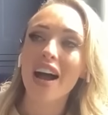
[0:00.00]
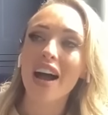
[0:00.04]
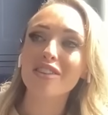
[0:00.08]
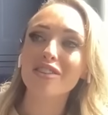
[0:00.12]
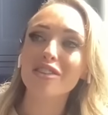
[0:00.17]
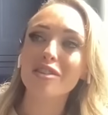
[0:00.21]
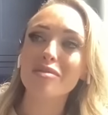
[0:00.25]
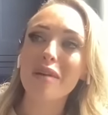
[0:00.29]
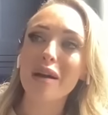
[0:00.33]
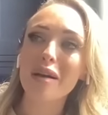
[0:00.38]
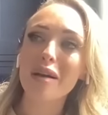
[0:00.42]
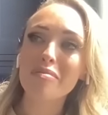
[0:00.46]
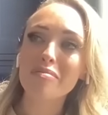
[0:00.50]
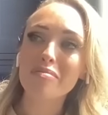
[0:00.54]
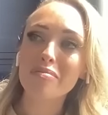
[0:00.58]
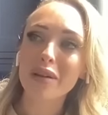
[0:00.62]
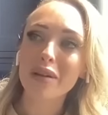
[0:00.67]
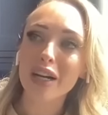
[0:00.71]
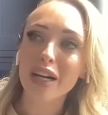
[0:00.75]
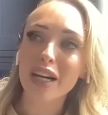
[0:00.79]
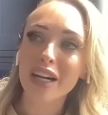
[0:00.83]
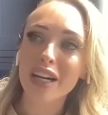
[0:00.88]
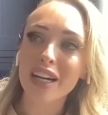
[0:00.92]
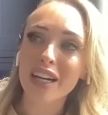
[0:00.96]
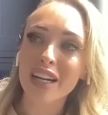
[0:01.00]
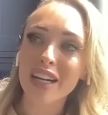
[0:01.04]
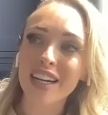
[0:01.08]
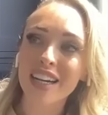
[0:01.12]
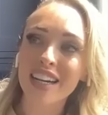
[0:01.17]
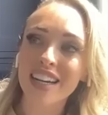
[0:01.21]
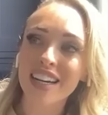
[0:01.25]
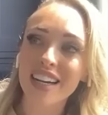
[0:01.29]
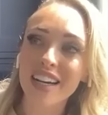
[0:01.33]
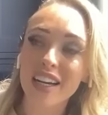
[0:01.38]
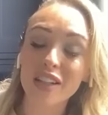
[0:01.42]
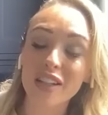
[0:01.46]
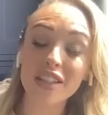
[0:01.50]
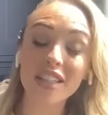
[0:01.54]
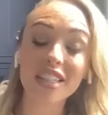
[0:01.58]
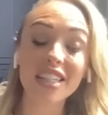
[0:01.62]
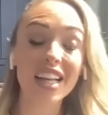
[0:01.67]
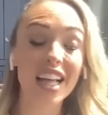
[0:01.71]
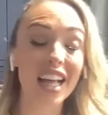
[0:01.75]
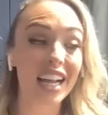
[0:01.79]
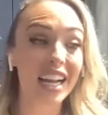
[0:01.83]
i remember the